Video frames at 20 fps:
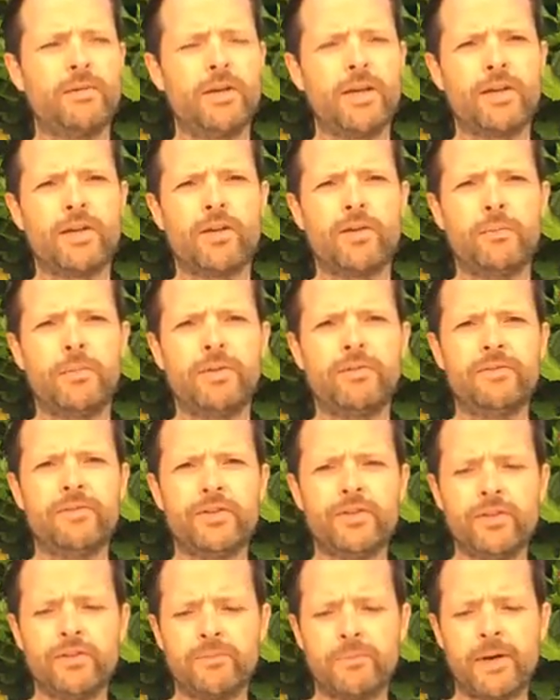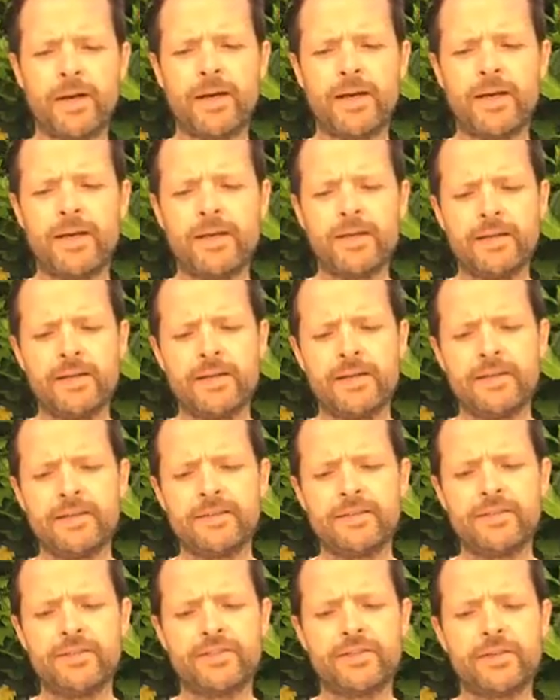could have been fueled
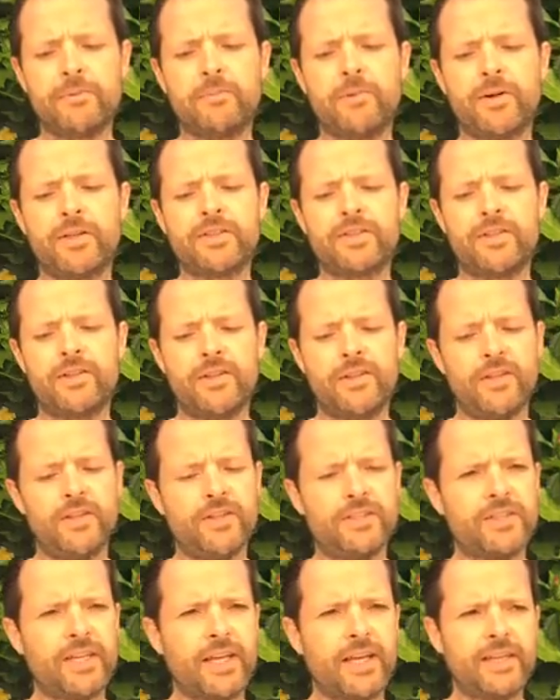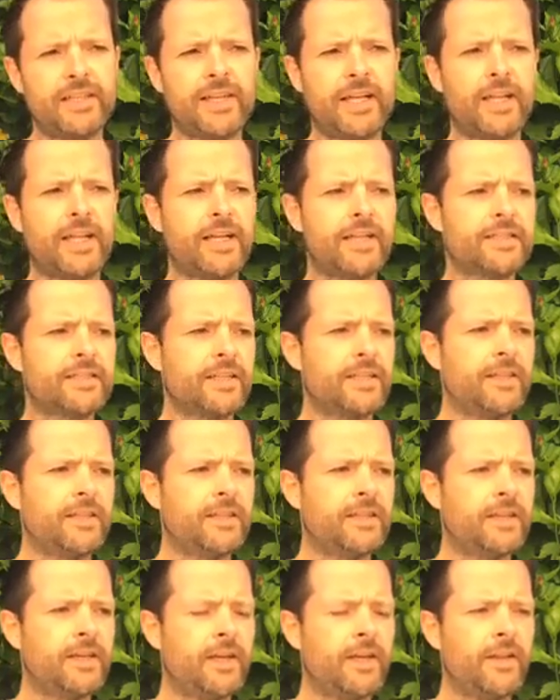to somewhat the psychedelics, and
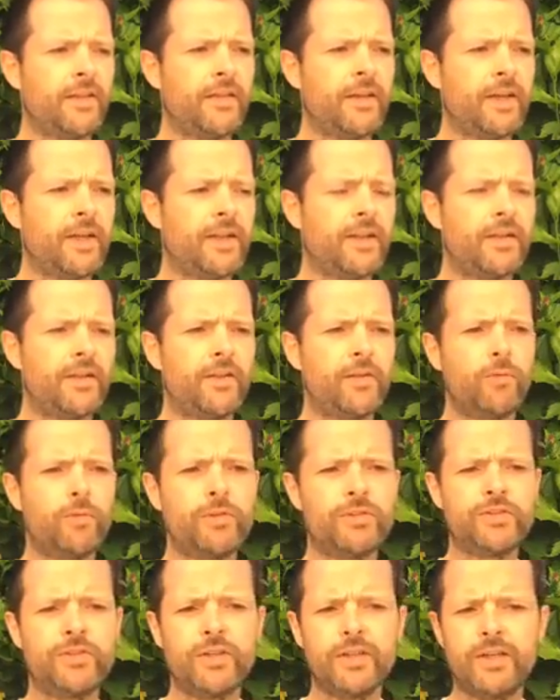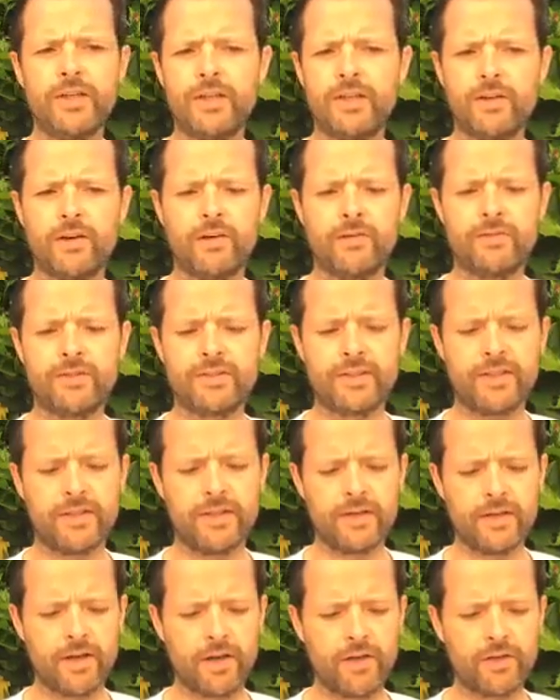then there was obviously
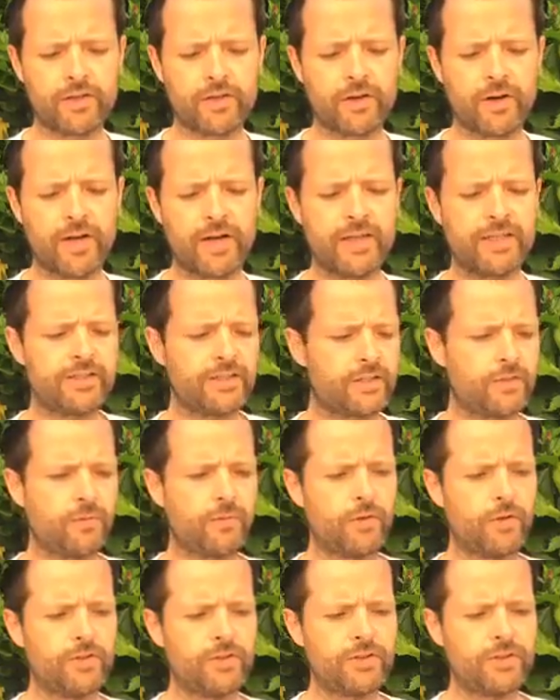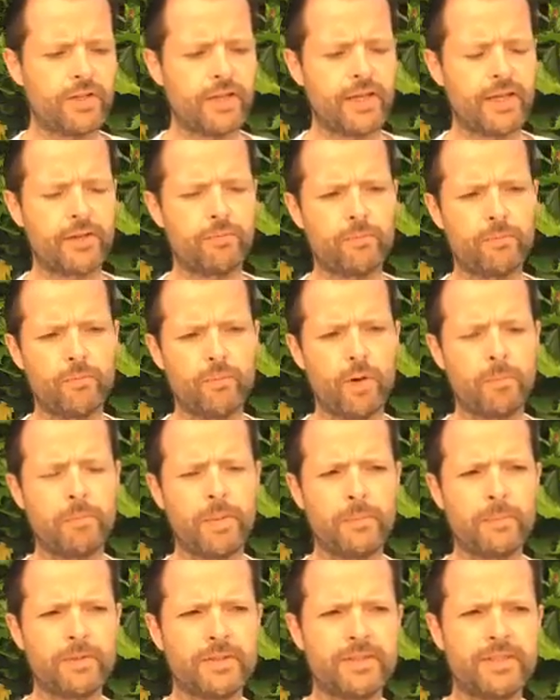the outcries towards what
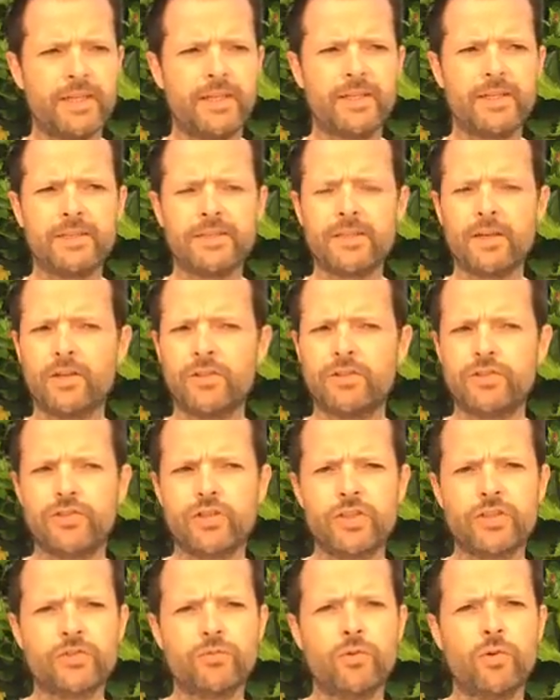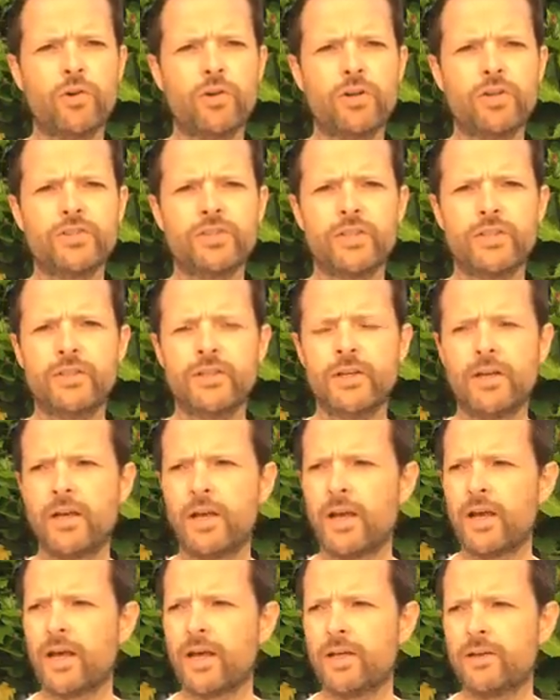people seen as unjust wars, and
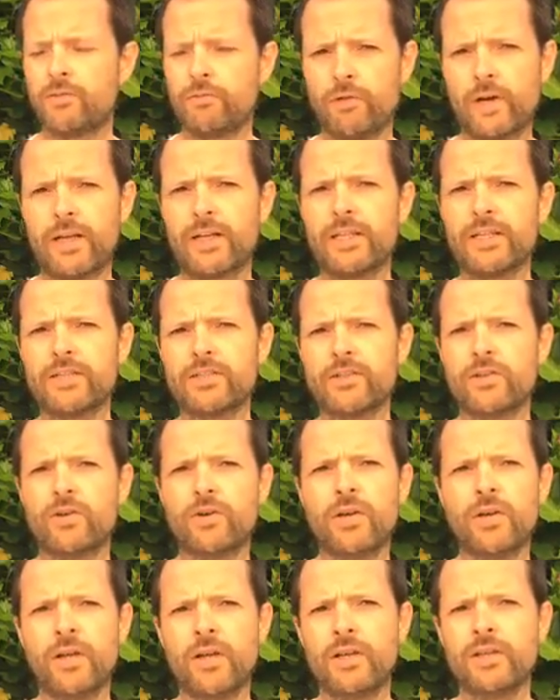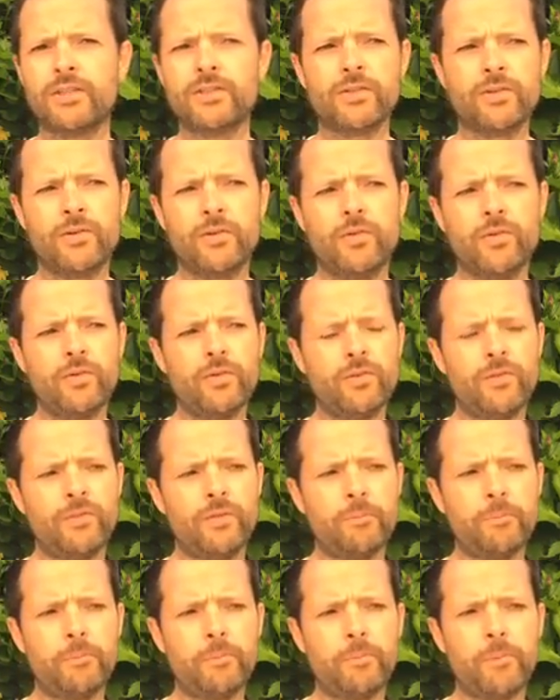rightly so.
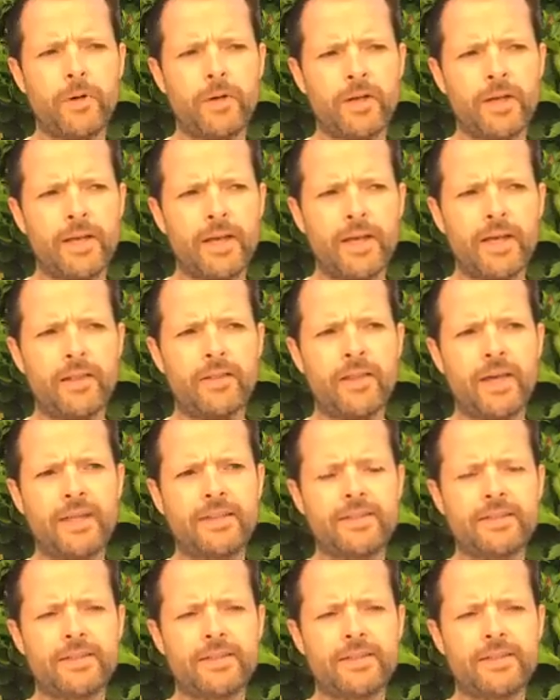But again, that